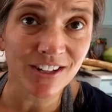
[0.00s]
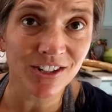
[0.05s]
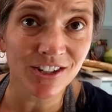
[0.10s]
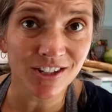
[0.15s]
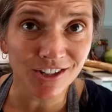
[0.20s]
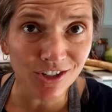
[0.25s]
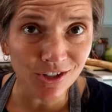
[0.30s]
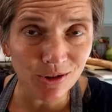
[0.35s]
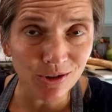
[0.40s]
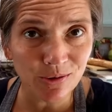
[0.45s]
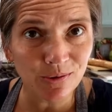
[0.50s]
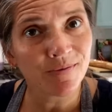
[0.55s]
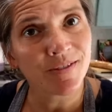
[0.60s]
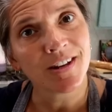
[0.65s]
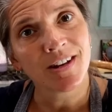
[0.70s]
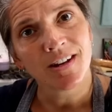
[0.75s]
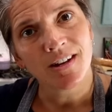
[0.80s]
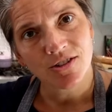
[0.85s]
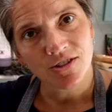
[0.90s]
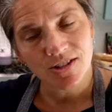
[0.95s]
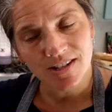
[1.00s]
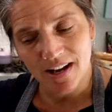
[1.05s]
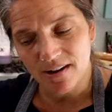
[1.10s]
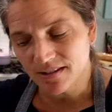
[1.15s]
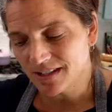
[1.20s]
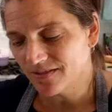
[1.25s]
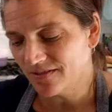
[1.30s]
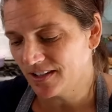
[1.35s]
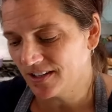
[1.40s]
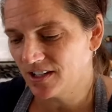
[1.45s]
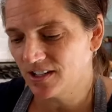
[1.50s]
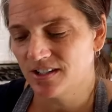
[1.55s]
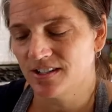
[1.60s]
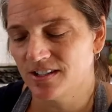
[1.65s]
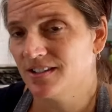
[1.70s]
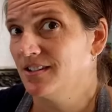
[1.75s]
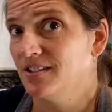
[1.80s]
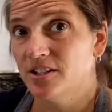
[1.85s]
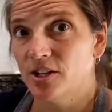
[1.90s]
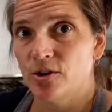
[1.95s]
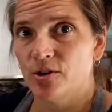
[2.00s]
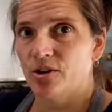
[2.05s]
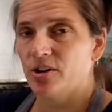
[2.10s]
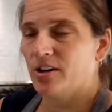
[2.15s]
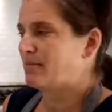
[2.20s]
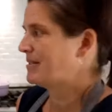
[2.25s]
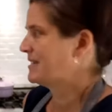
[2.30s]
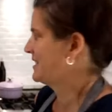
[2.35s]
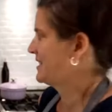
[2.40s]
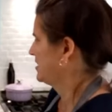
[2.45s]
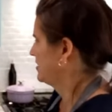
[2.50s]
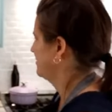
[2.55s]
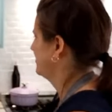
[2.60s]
other things to do. So now it's finished. It's in the slow cooker.